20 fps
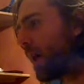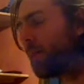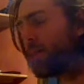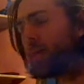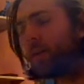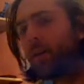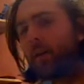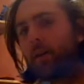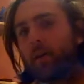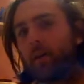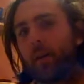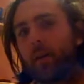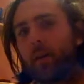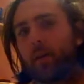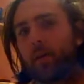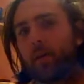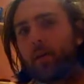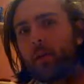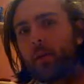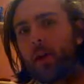haven't got
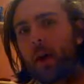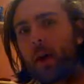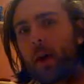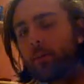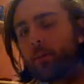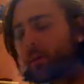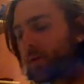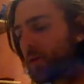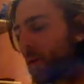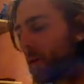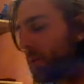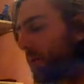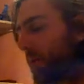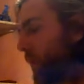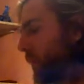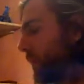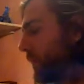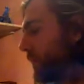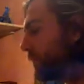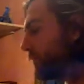any real abstract
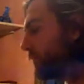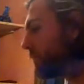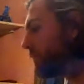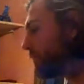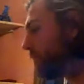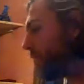metaphysical